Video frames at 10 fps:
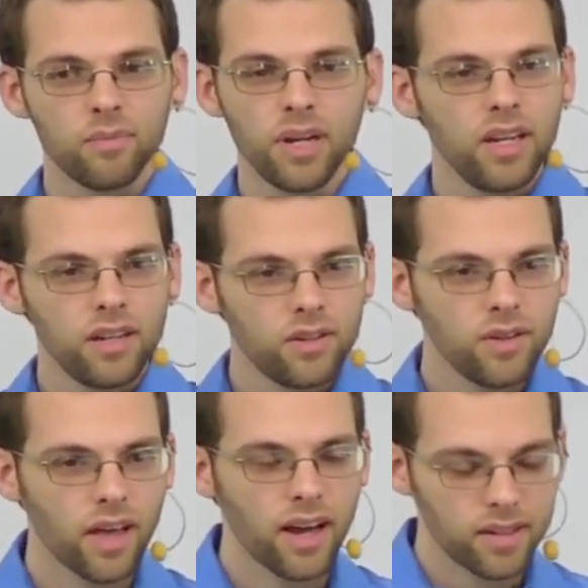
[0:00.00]
But he didn't
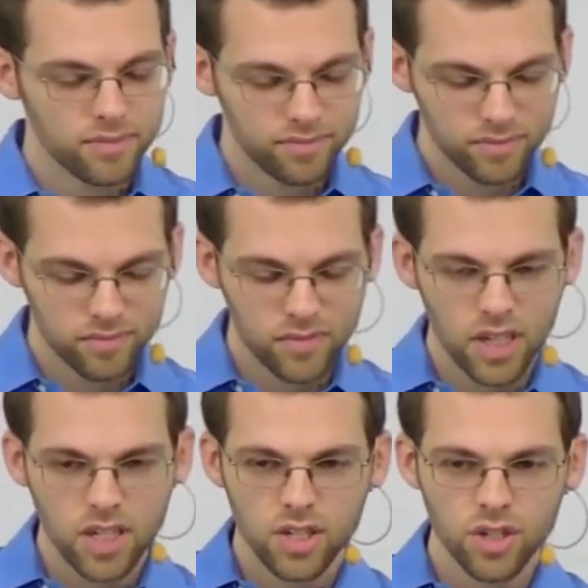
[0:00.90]
do that.
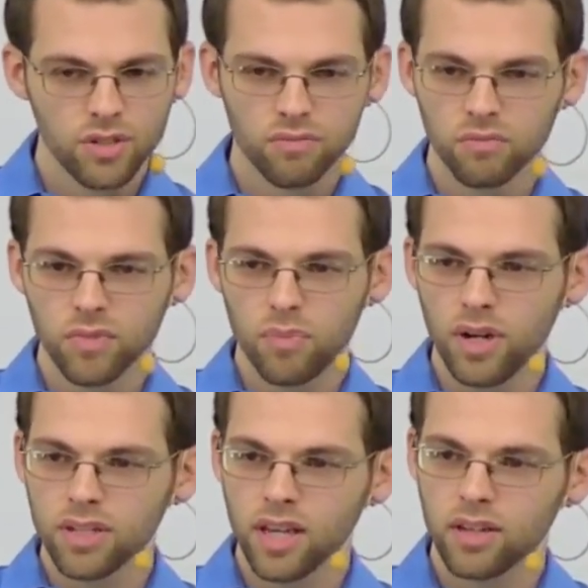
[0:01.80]
He just
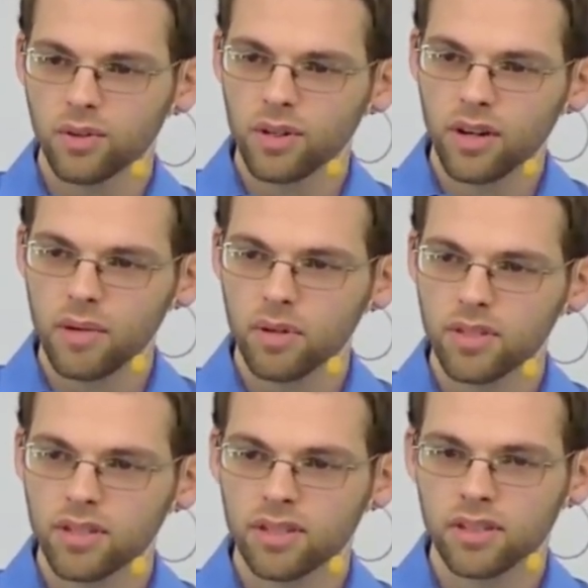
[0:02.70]
appears like an ordinary
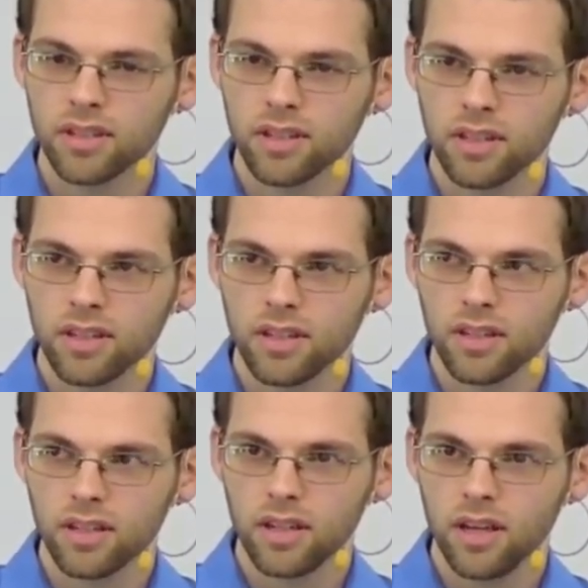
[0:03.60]
person.
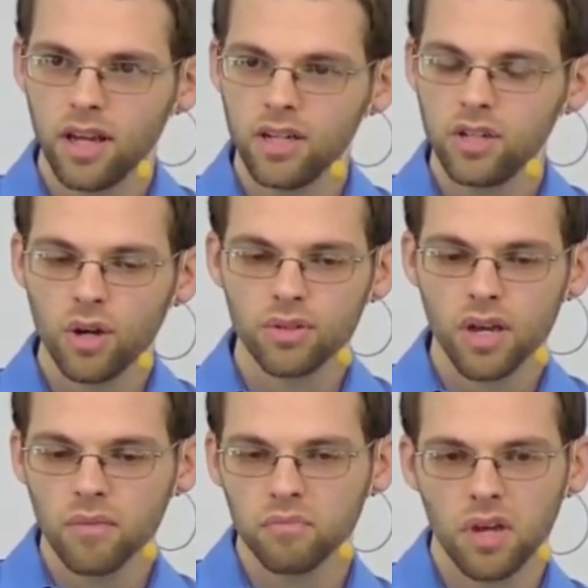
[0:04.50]
And he shows
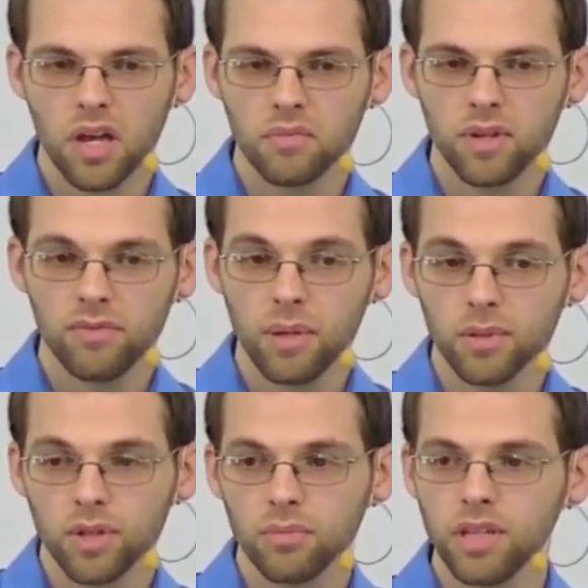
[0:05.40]
up, and if
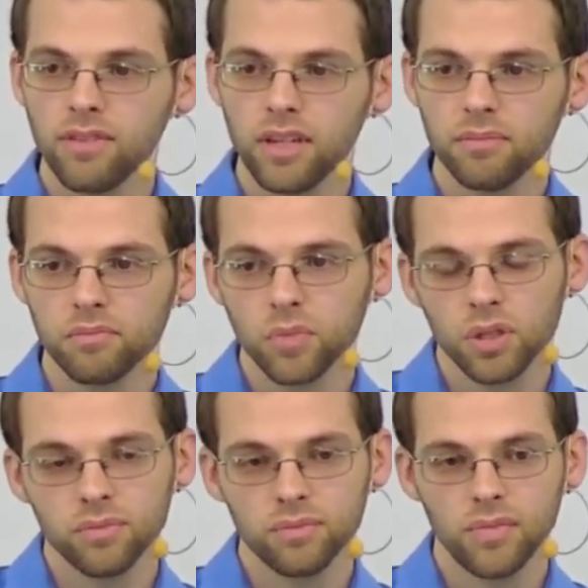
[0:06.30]
people don't believe in him,
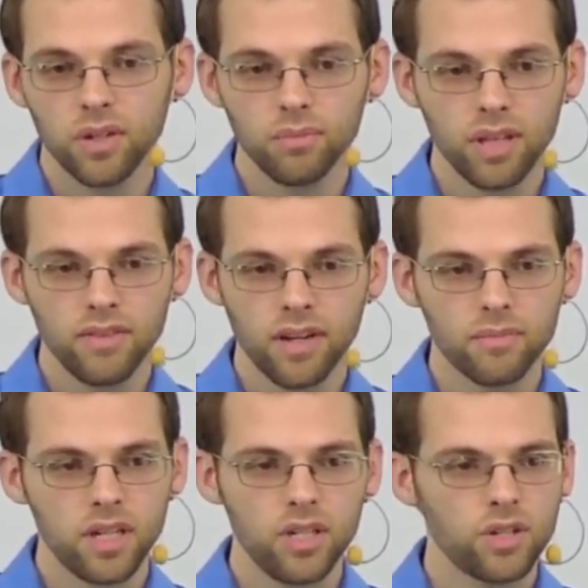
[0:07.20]
well, they don't believe in
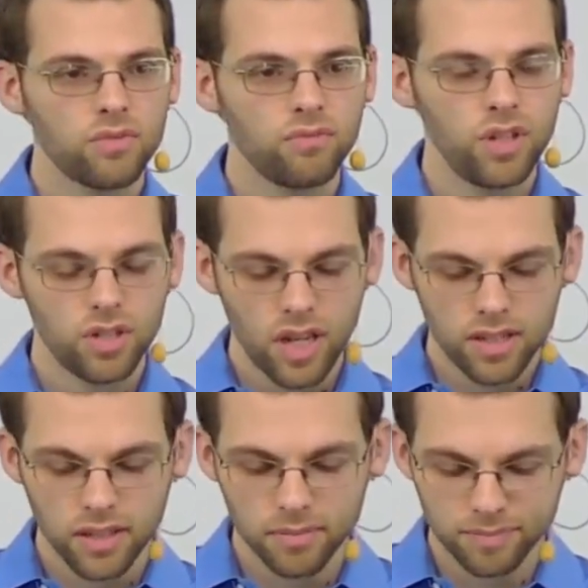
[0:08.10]
him, and he just, he just
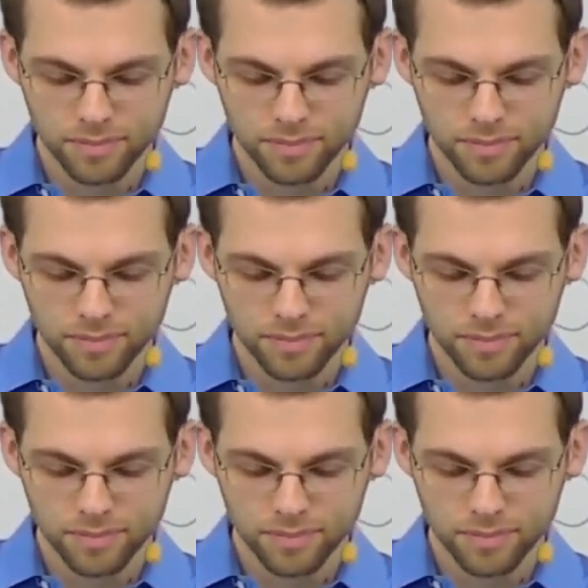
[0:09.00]
takes it.